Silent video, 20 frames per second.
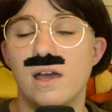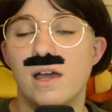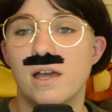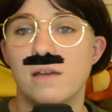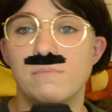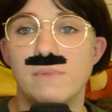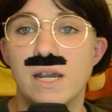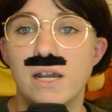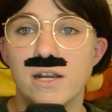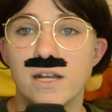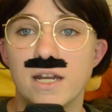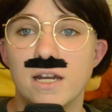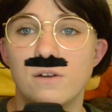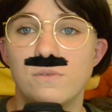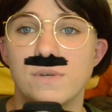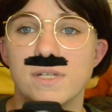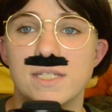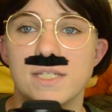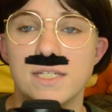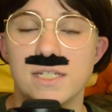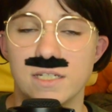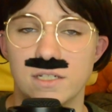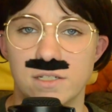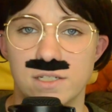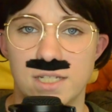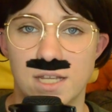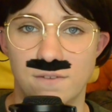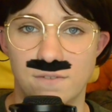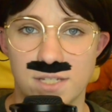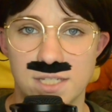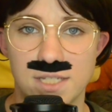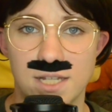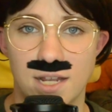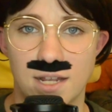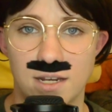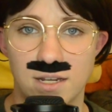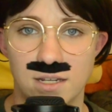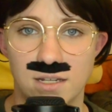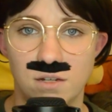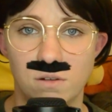America was still
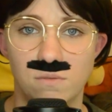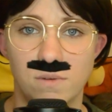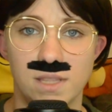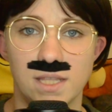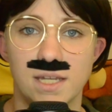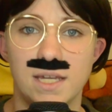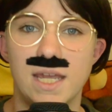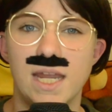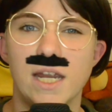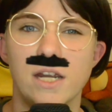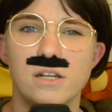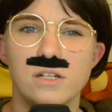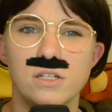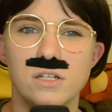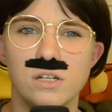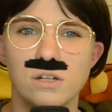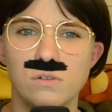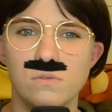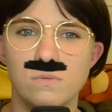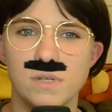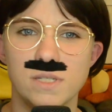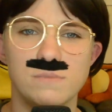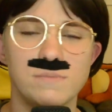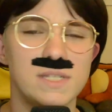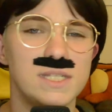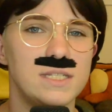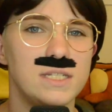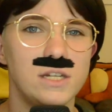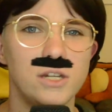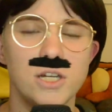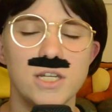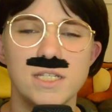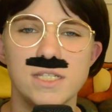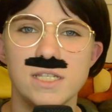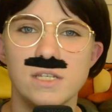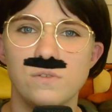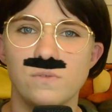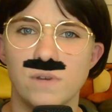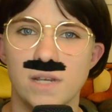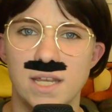devastated when the character was
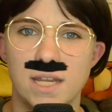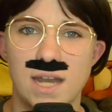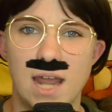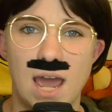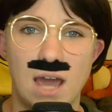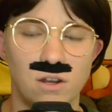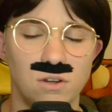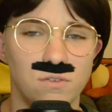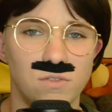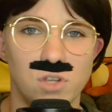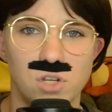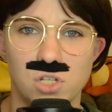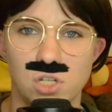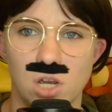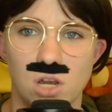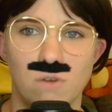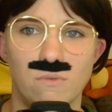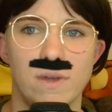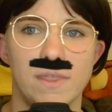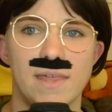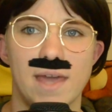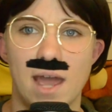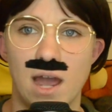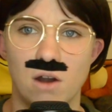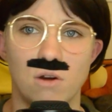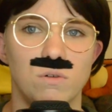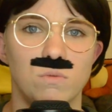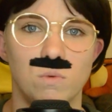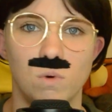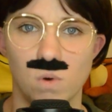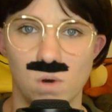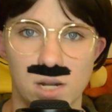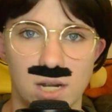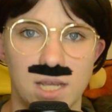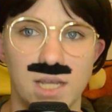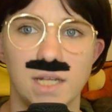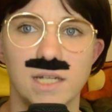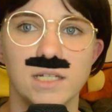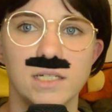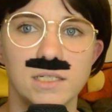mysteriously written out of the show without
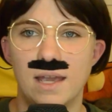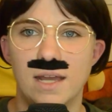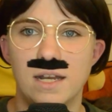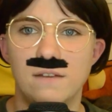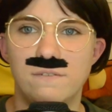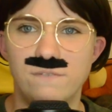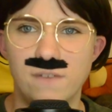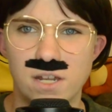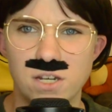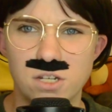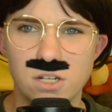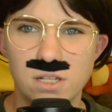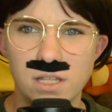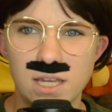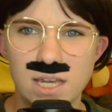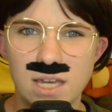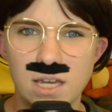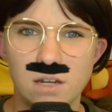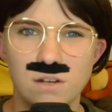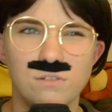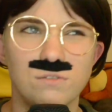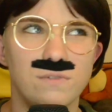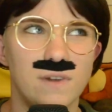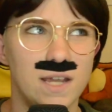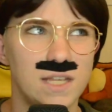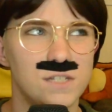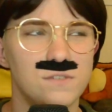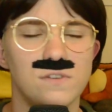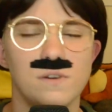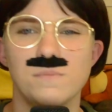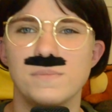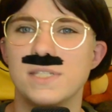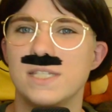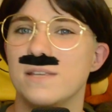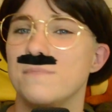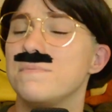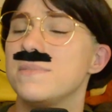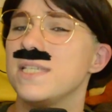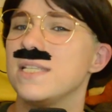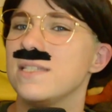warning, and eventually erased from
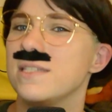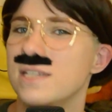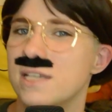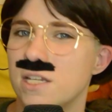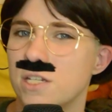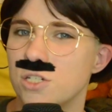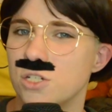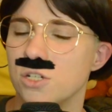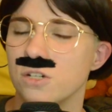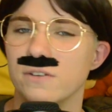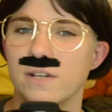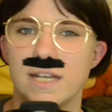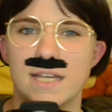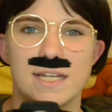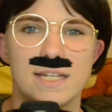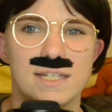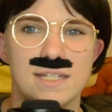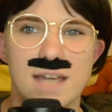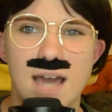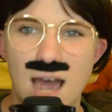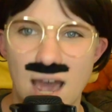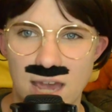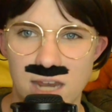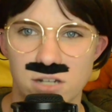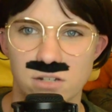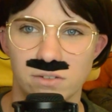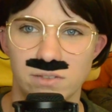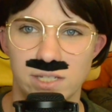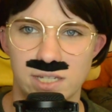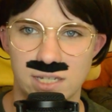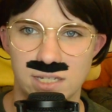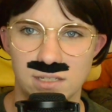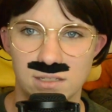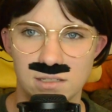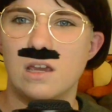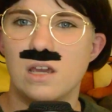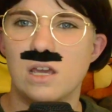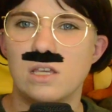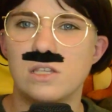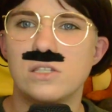Simpsons history entirely.
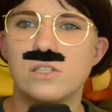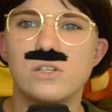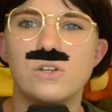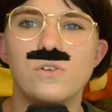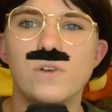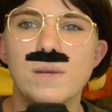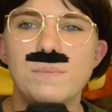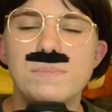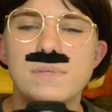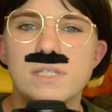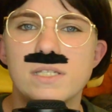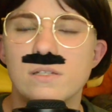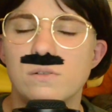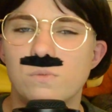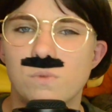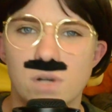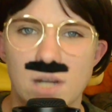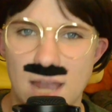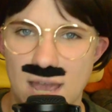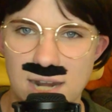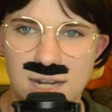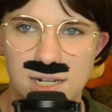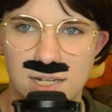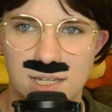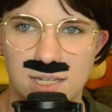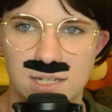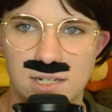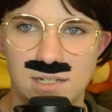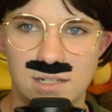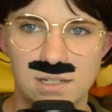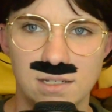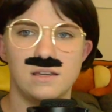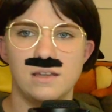Scripts were edited,